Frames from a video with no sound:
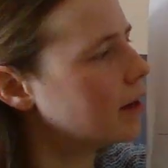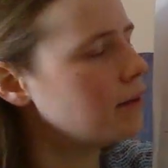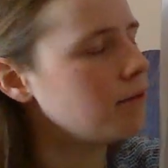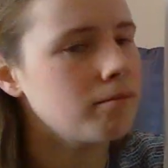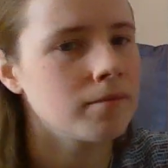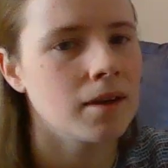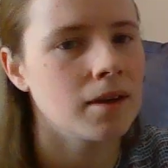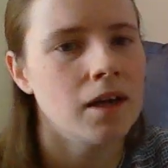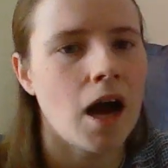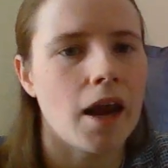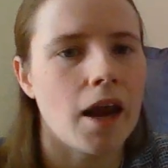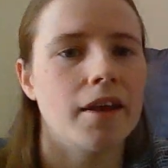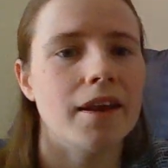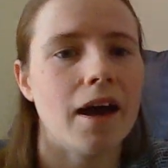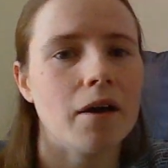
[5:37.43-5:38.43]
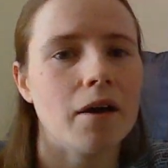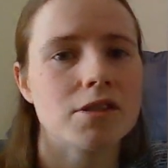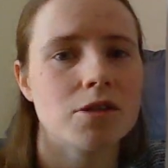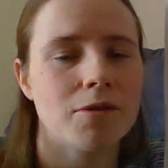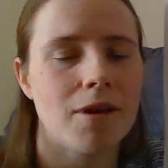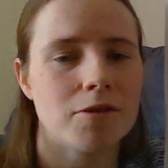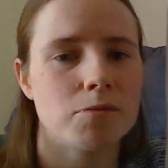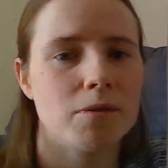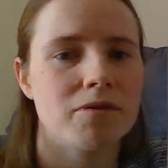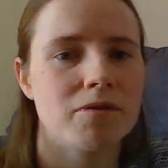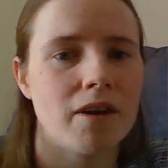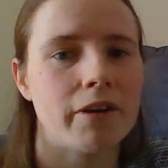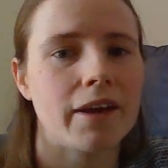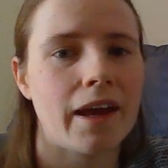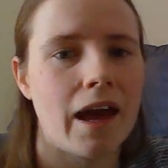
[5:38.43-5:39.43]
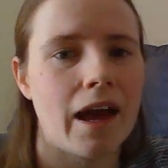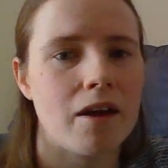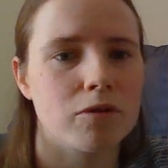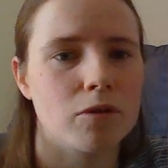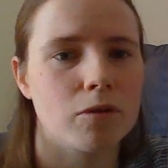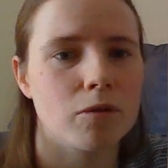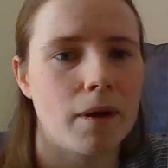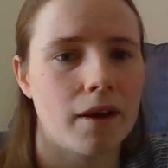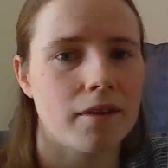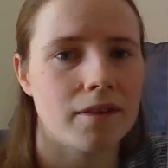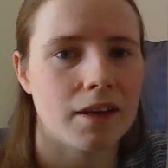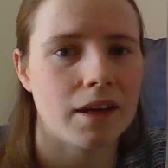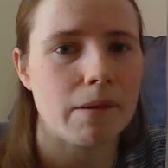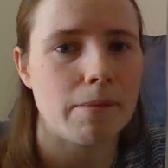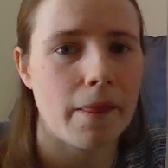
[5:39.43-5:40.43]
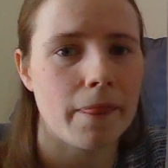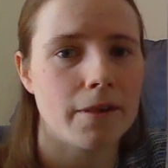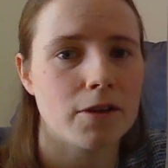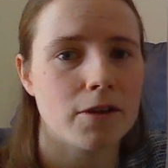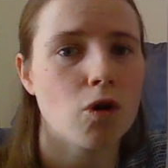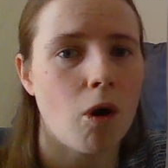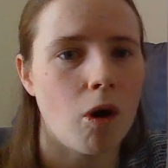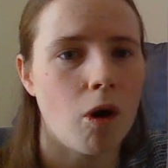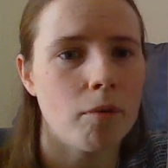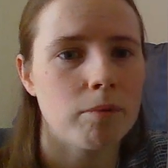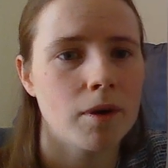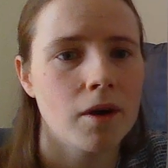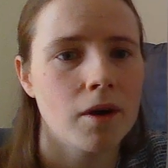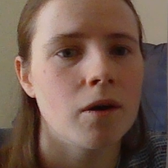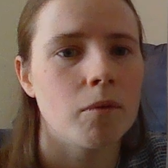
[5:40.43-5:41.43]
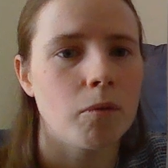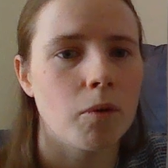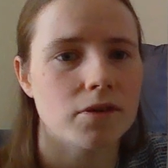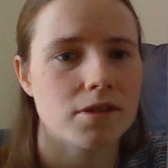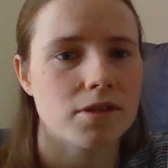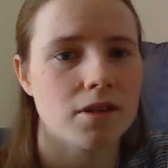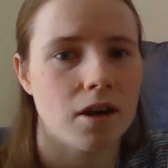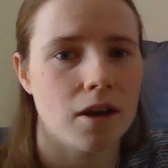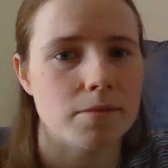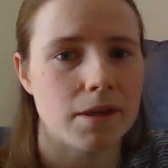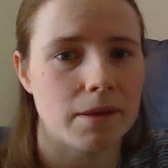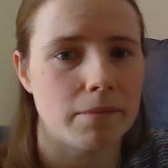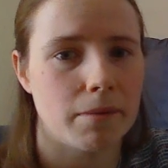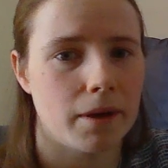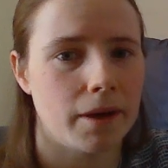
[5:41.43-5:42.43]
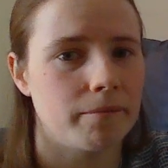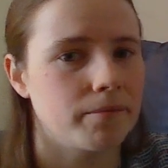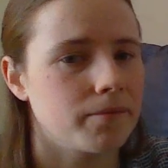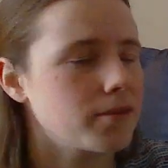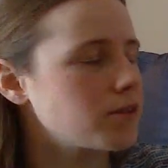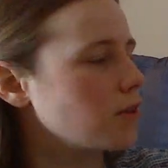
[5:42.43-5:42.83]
Okay, and I now still have to be very careful when I think about the top, what's timesing by.